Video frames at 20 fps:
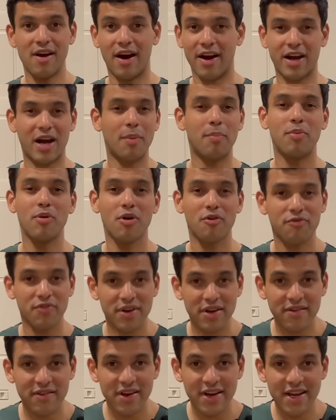a couple of
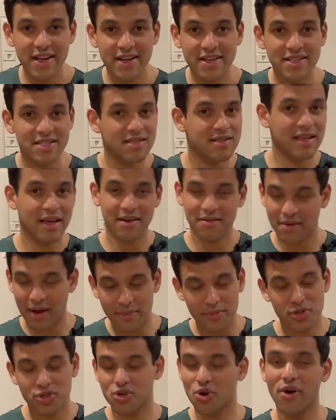ingredients. Like,
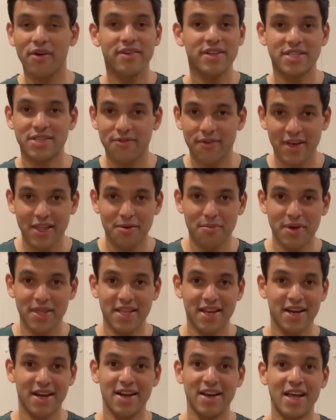I'm sure it's available
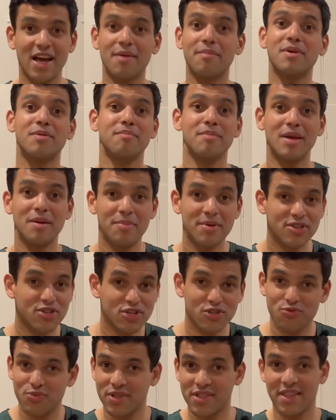in India, but maybe
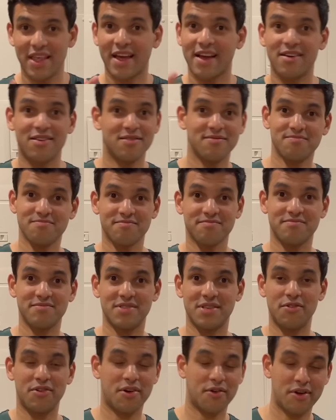just with like
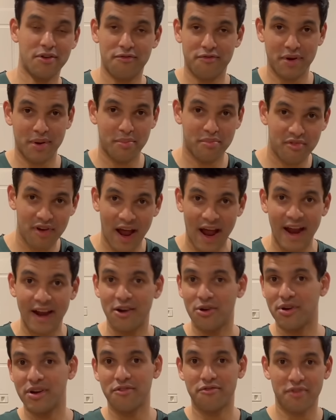a different
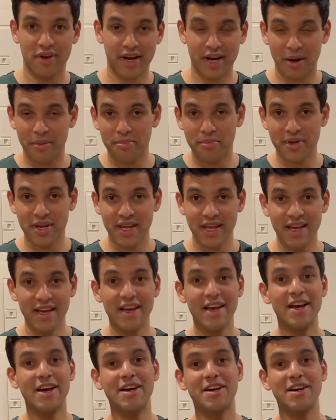brand or different company.